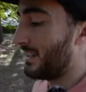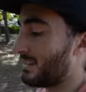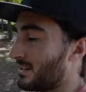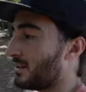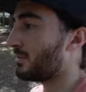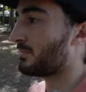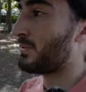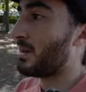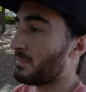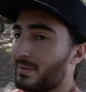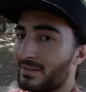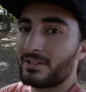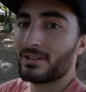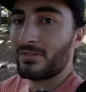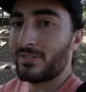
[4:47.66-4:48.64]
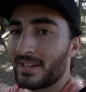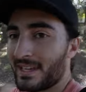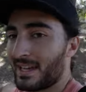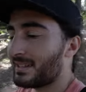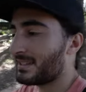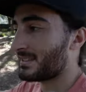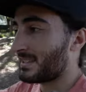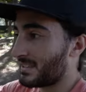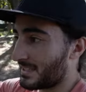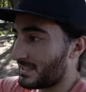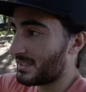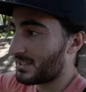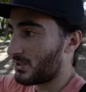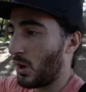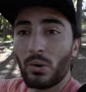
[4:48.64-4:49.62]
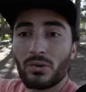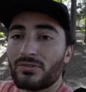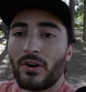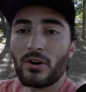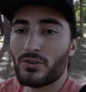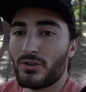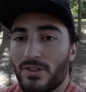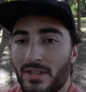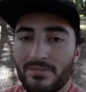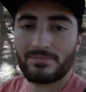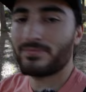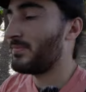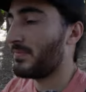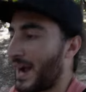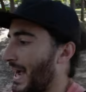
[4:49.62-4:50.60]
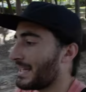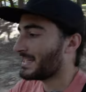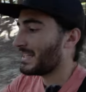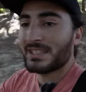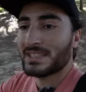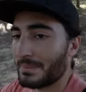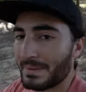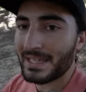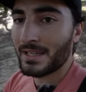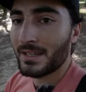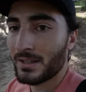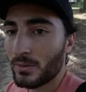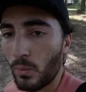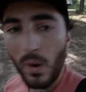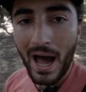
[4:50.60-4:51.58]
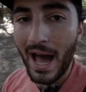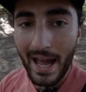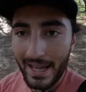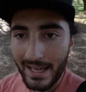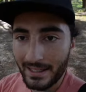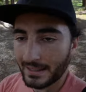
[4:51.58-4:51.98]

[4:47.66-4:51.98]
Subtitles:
I know I'm probably about 30 feet again because the disc is going farther than it needs to be. Why?